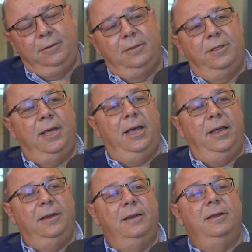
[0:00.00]

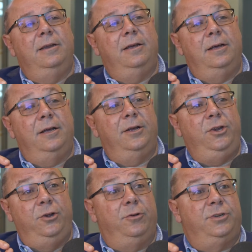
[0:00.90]
then
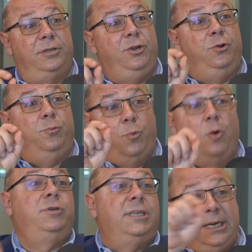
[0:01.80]
you
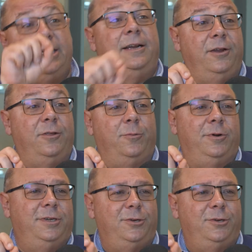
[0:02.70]
won't see it. In other words,